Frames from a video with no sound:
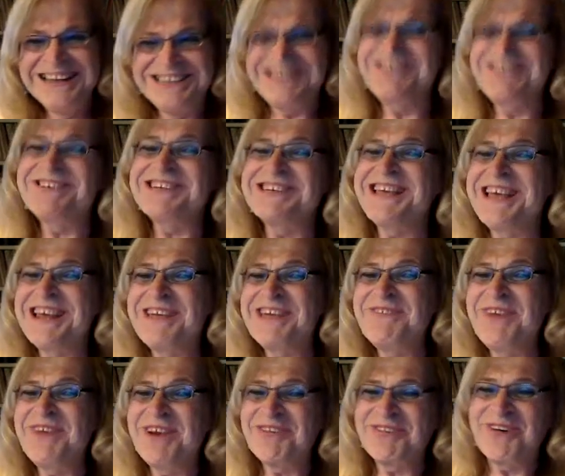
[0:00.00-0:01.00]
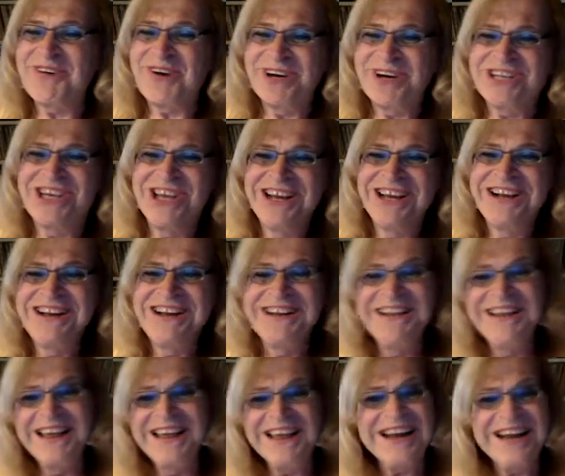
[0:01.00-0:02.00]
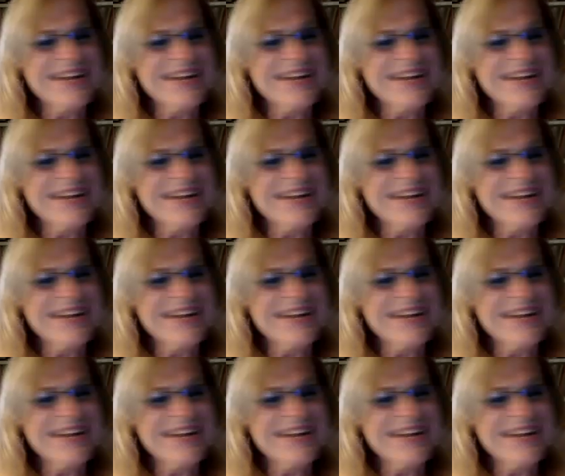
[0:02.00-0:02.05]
she was kidding me, of course. And